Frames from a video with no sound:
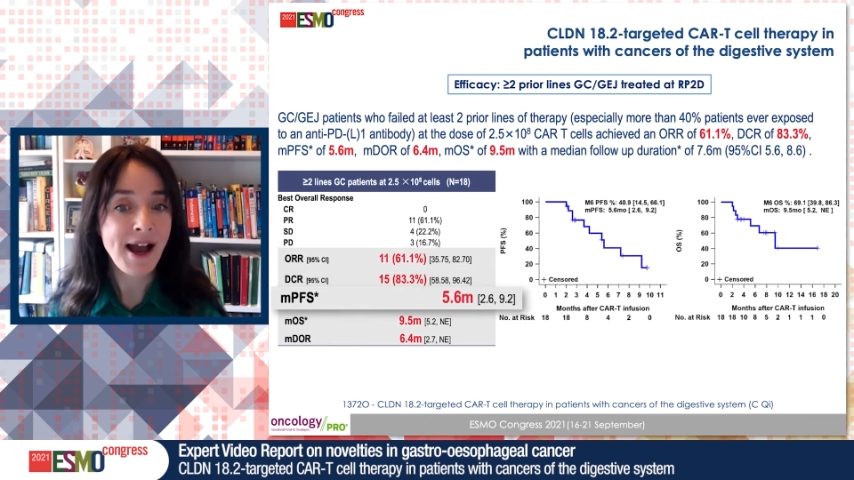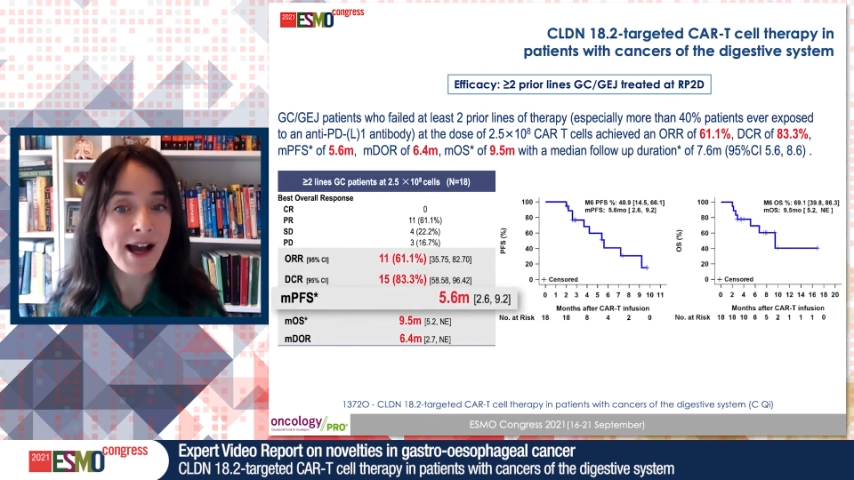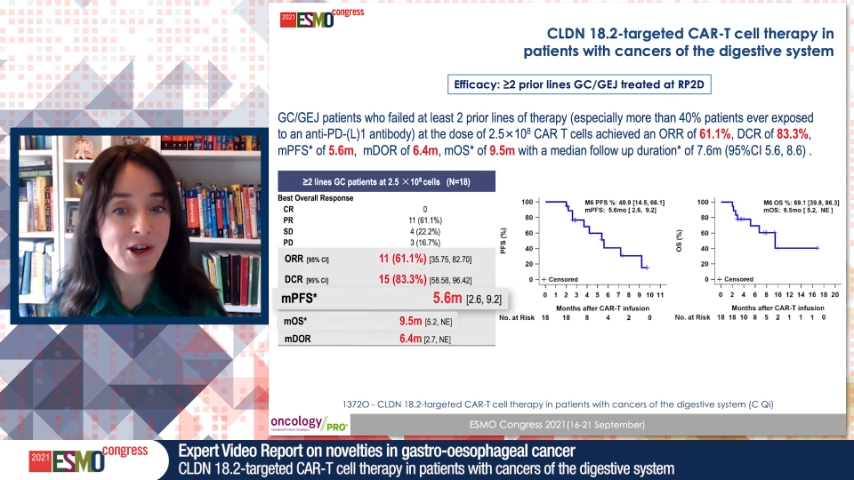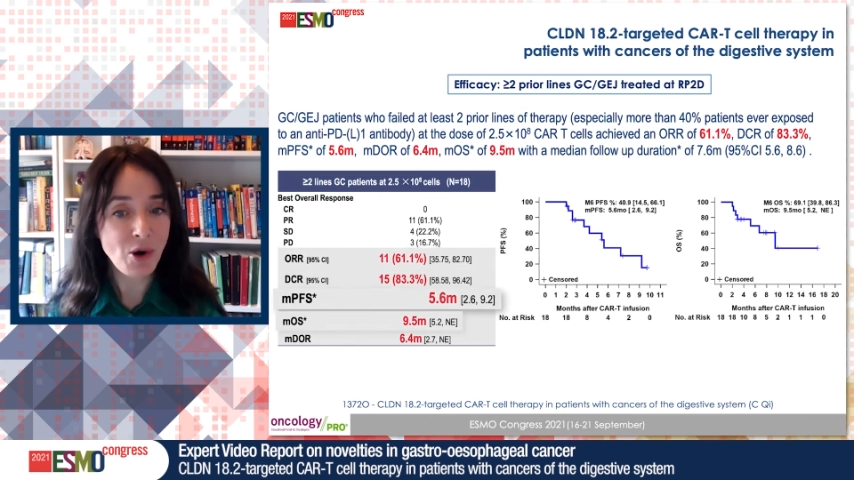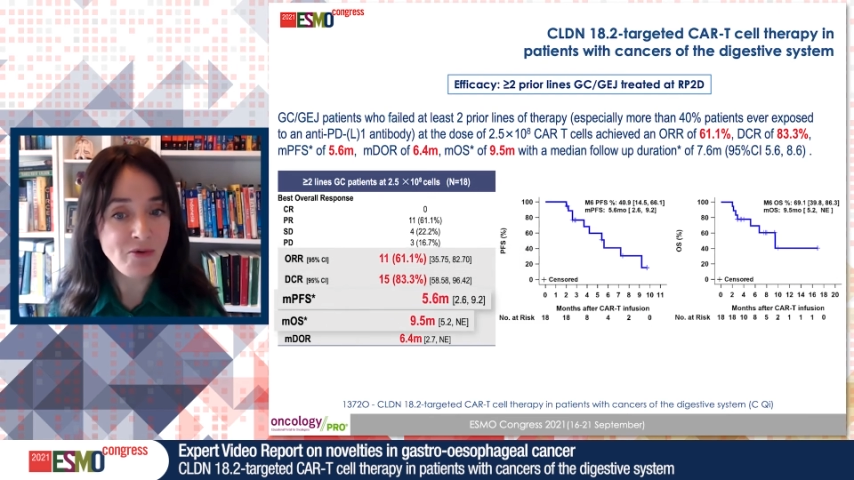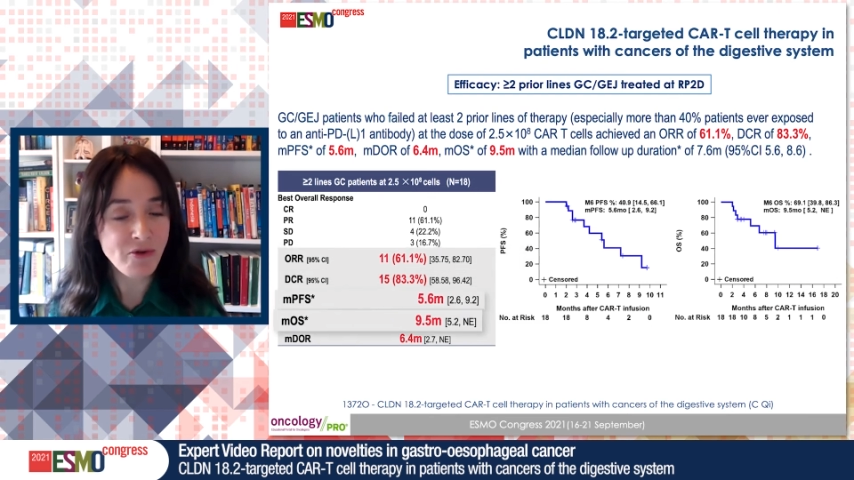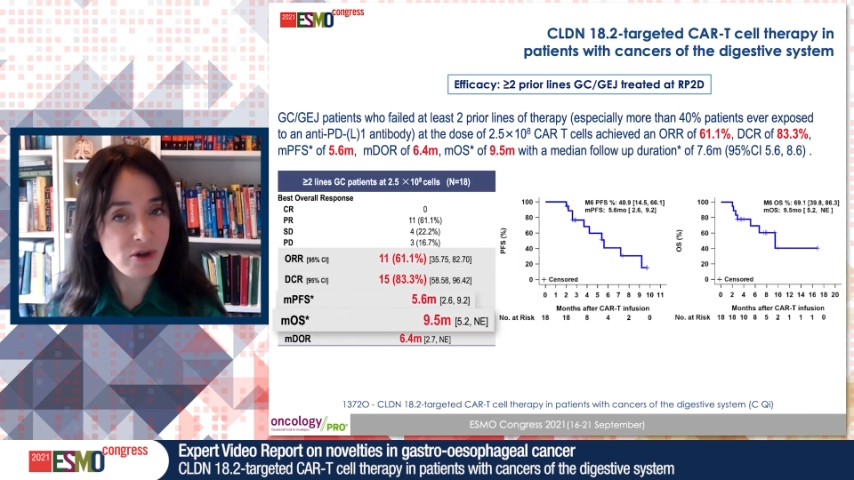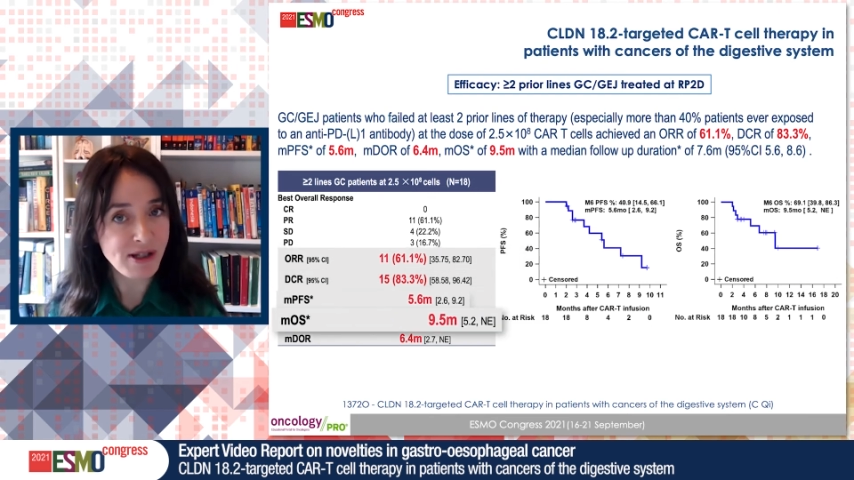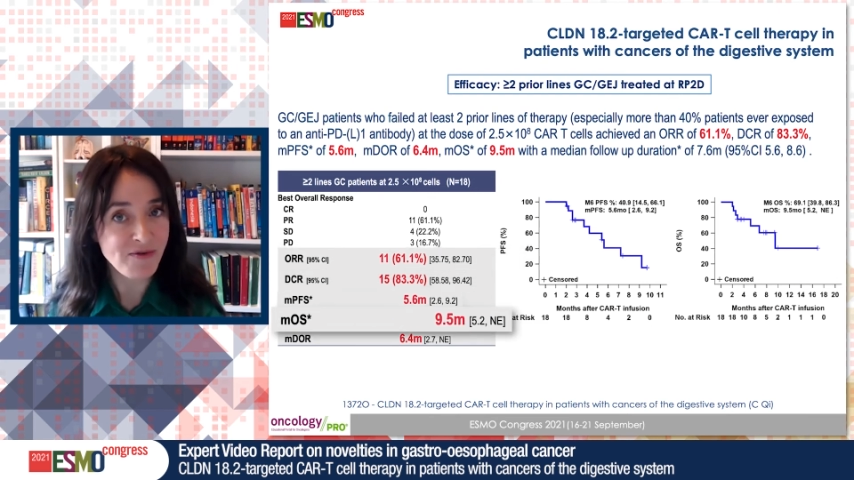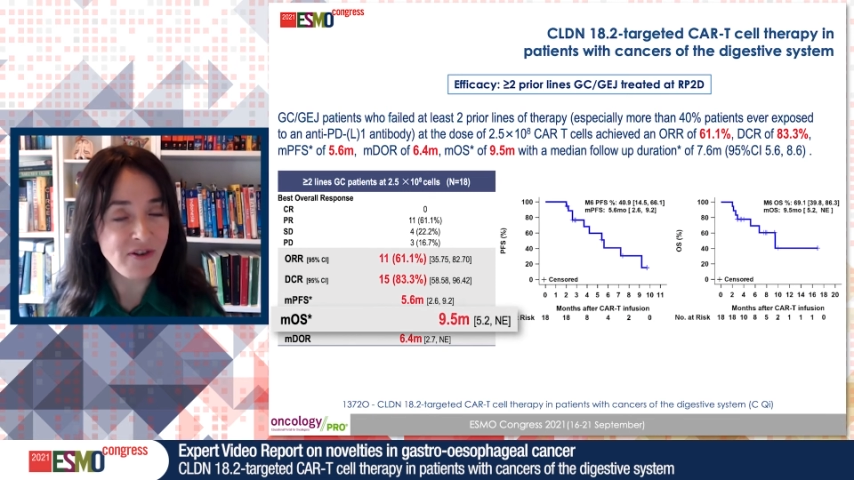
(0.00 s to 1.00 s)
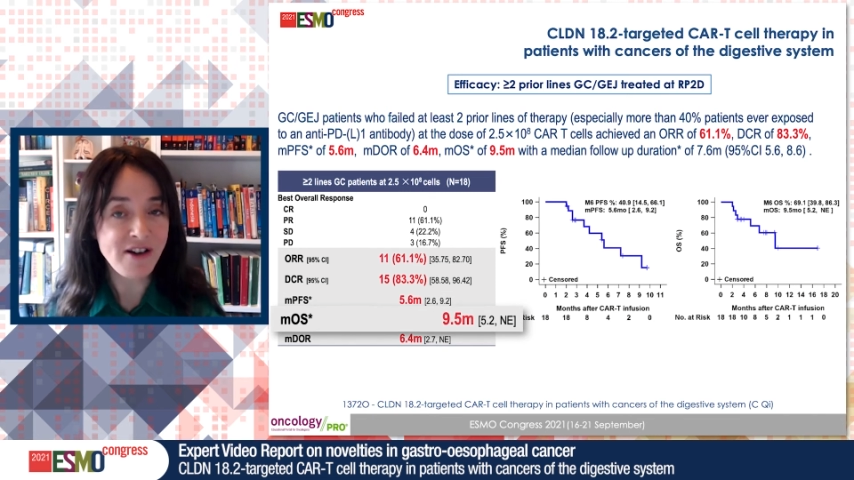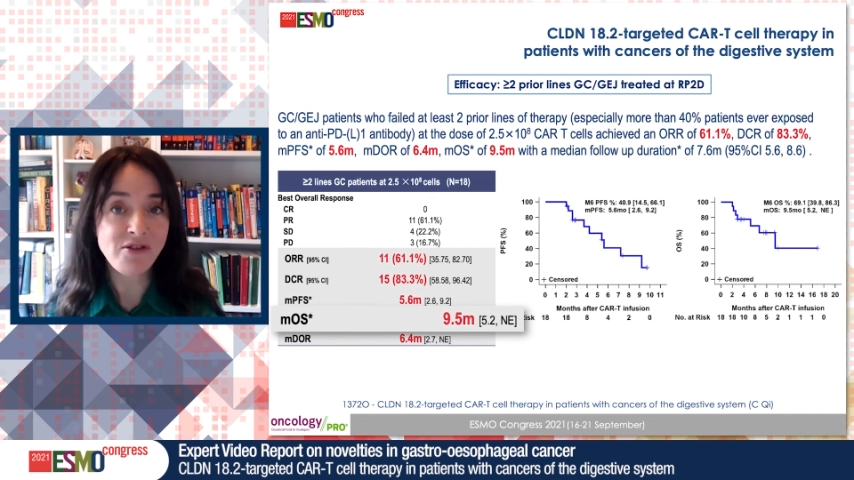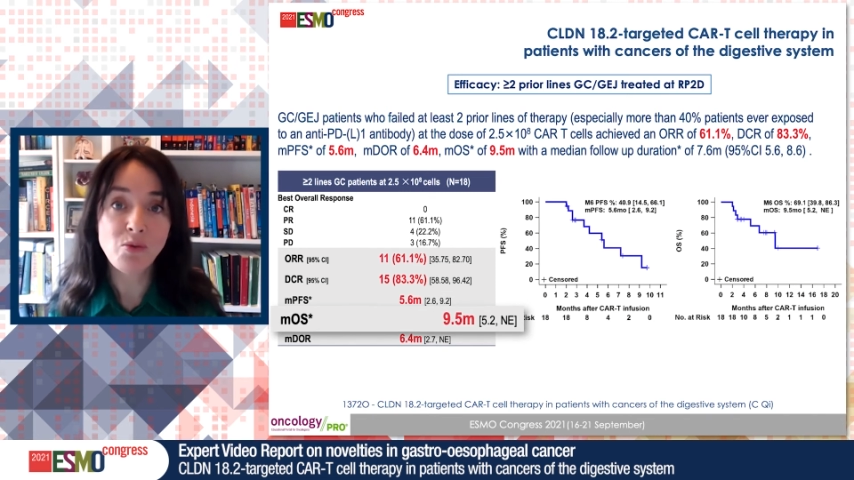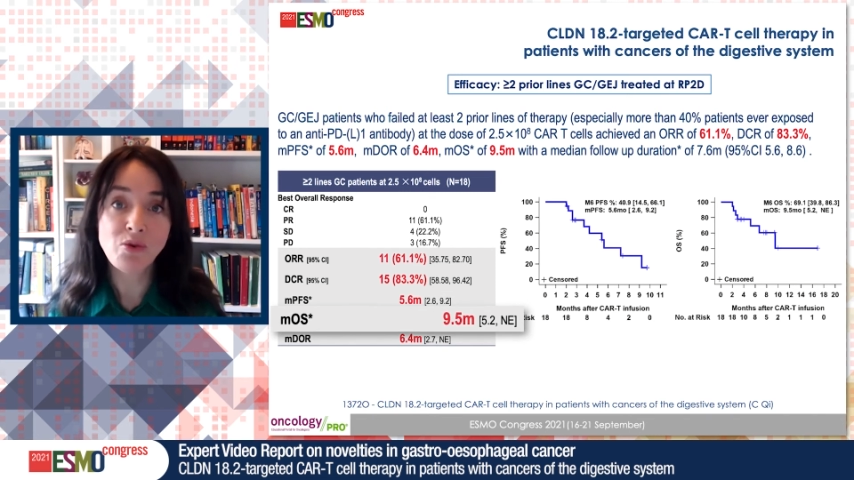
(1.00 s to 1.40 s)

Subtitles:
and overall survival